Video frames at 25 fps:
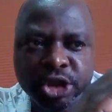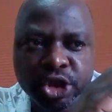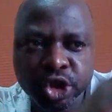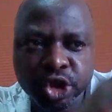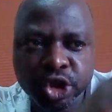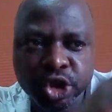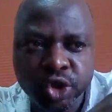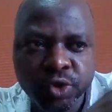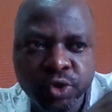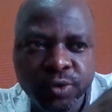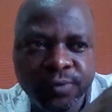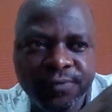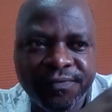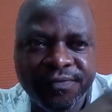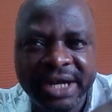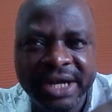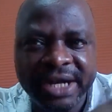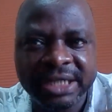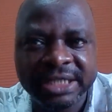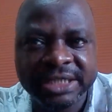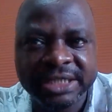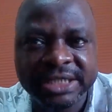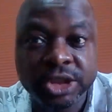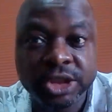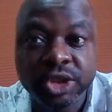you
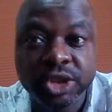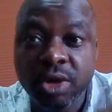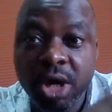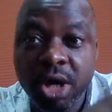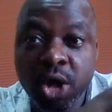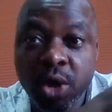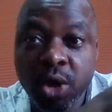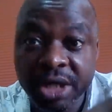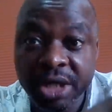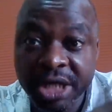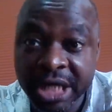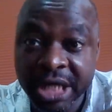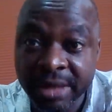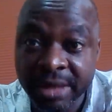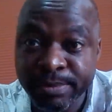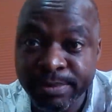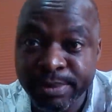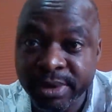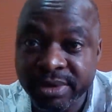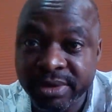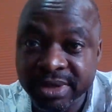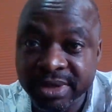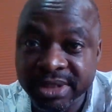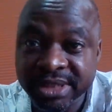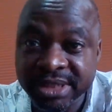Pharisees, you are all
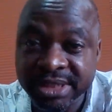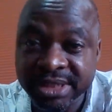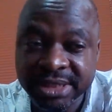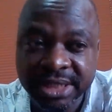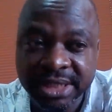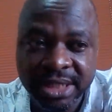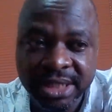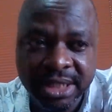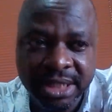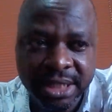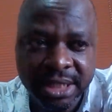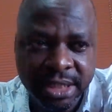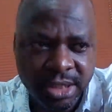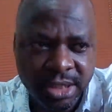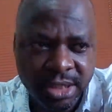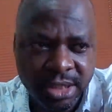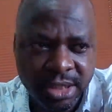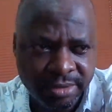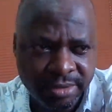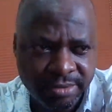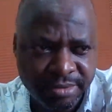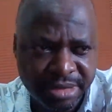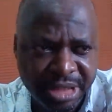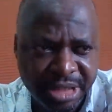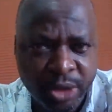hypocrites,
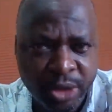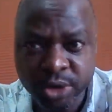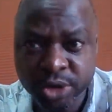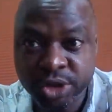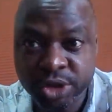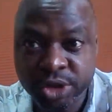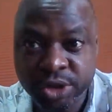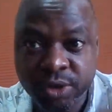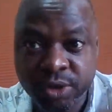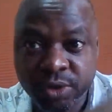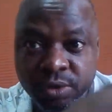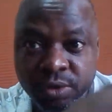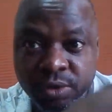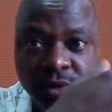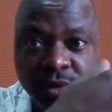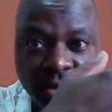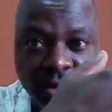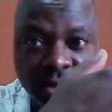because you